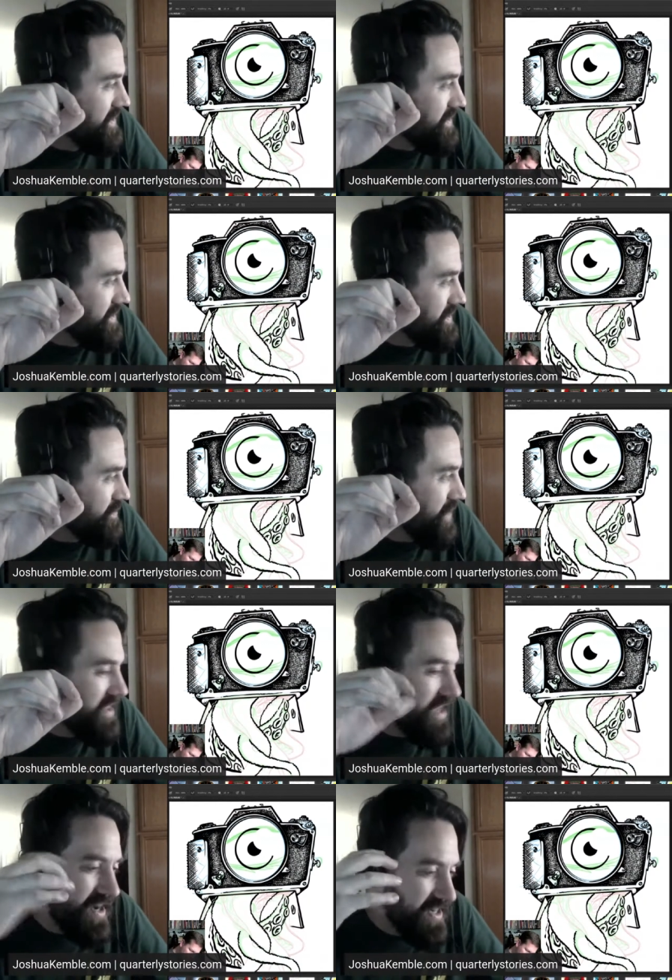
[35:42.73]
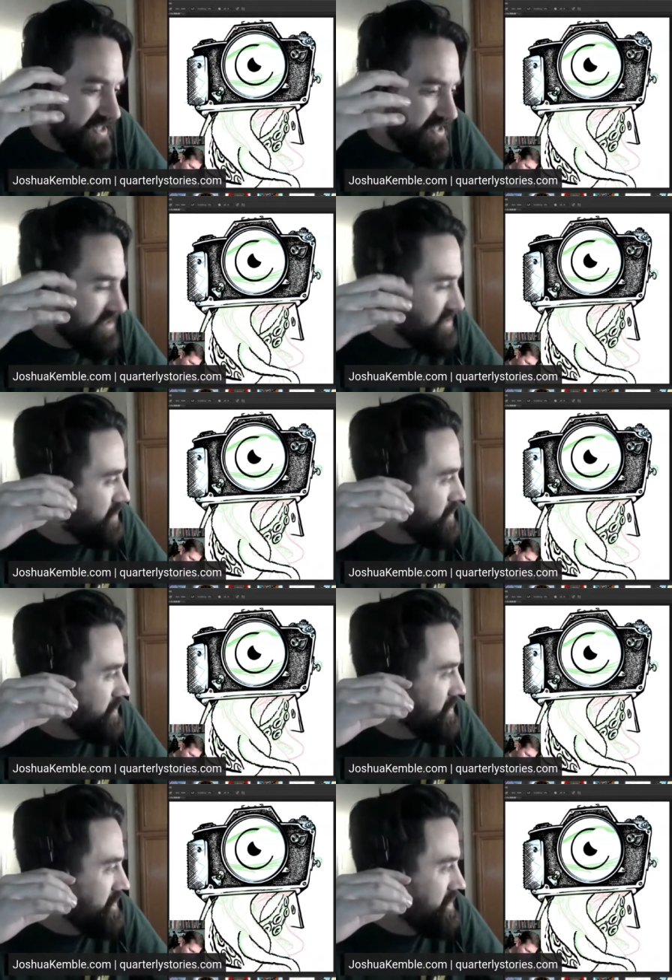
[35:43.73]
The way they hunt is
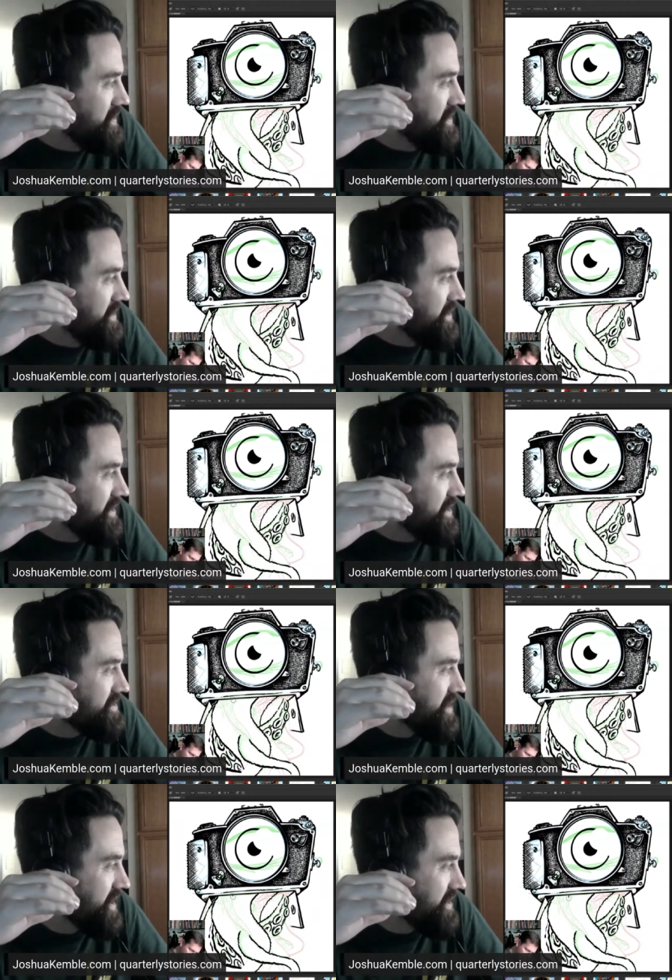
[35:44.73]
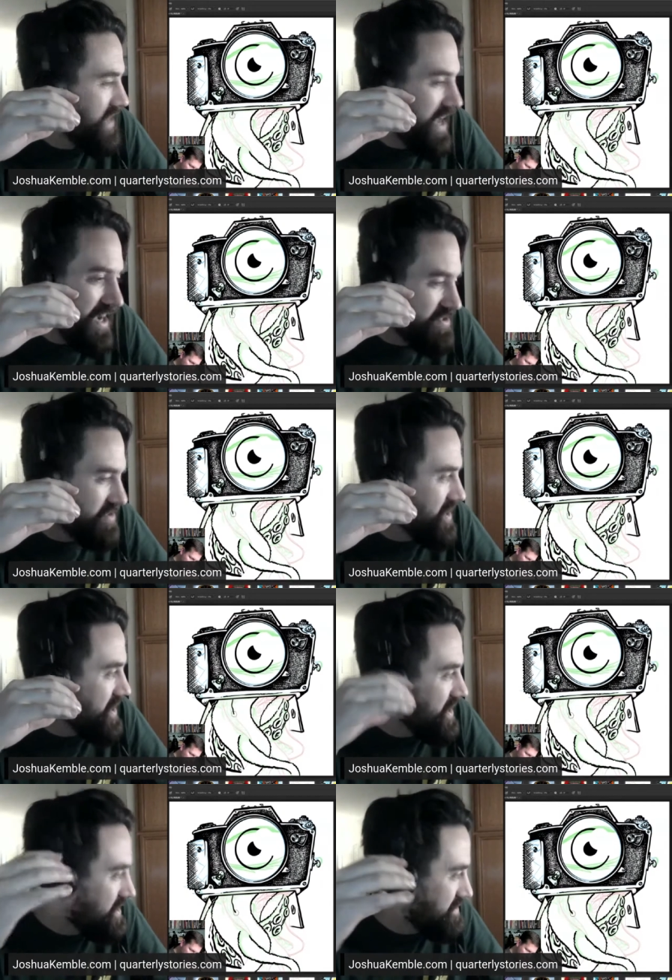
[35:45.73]
cool. It's like they actually
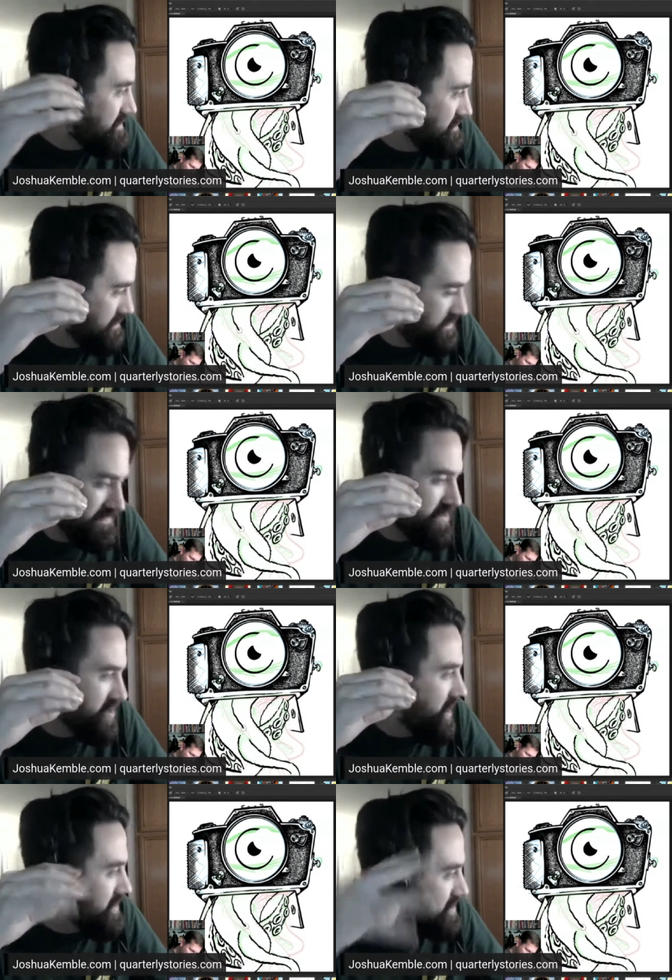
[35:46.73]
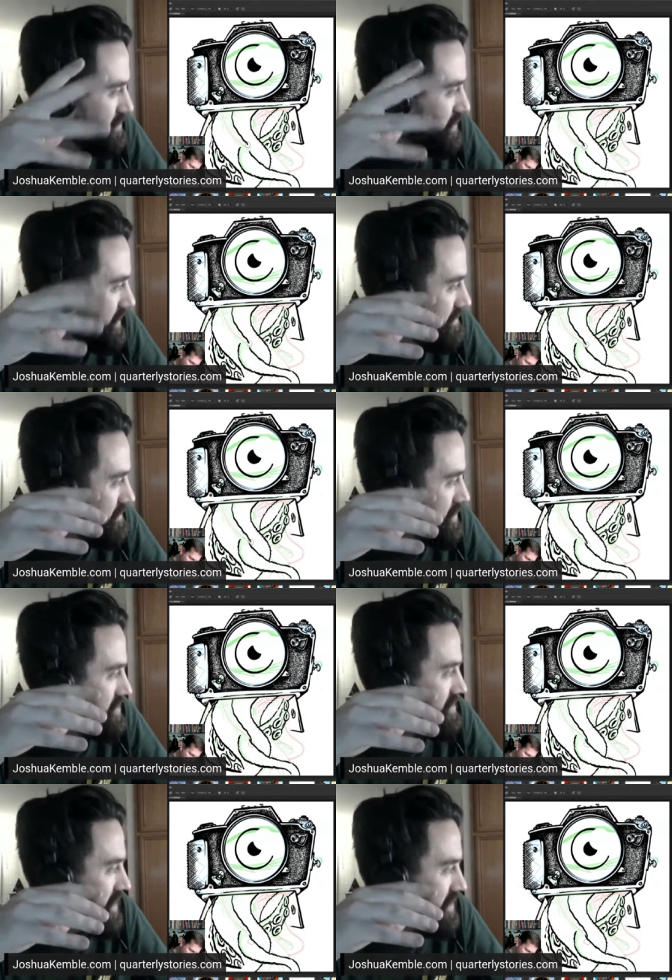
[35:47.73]
eat giant squid, which is
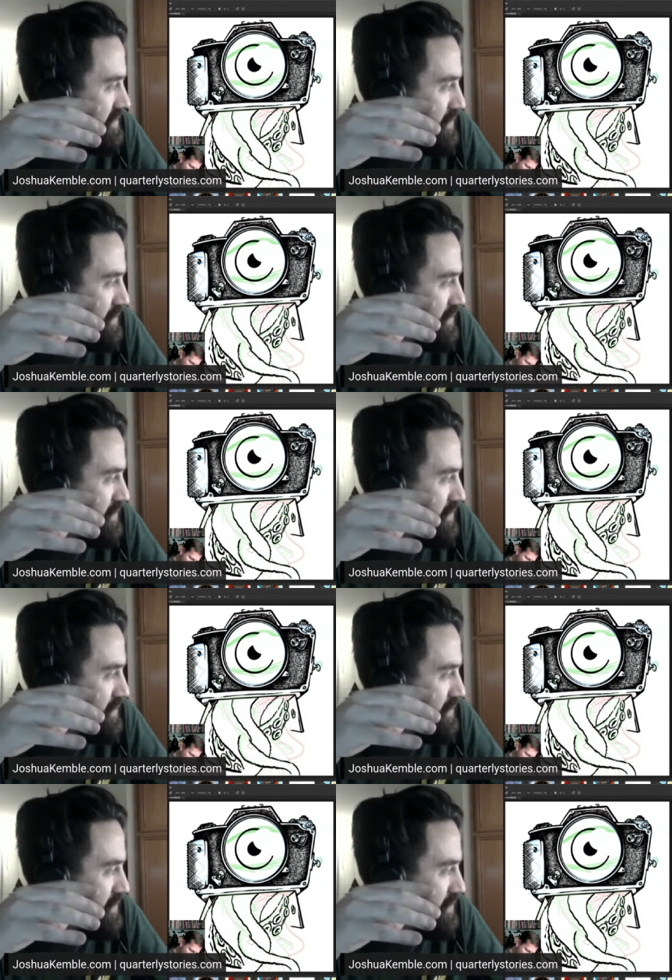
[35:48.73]
kind of cool.